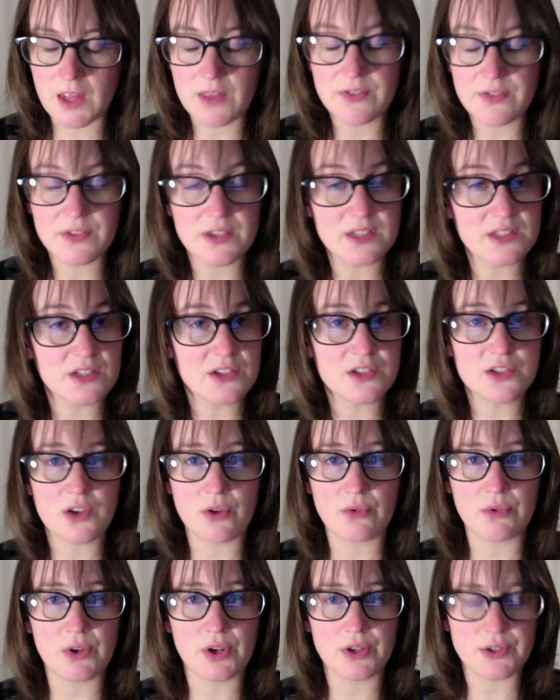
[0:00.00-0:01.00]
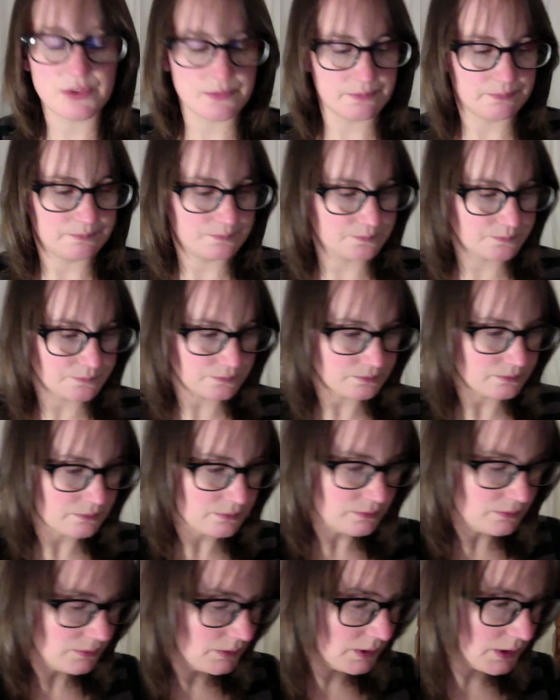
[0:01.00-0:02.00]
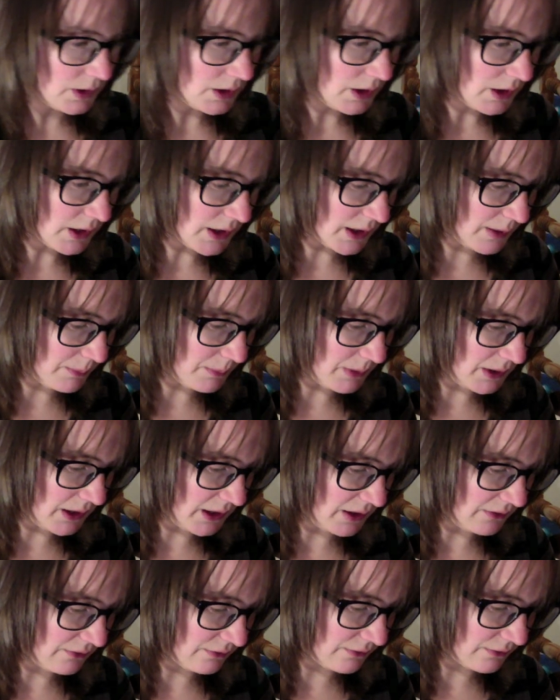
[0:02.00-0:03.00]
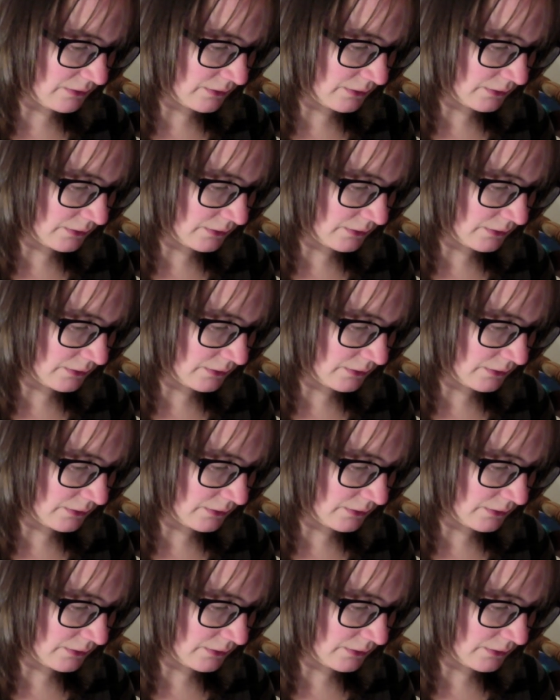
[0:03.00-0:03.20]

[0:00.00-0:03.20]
This is so good. I can't believe.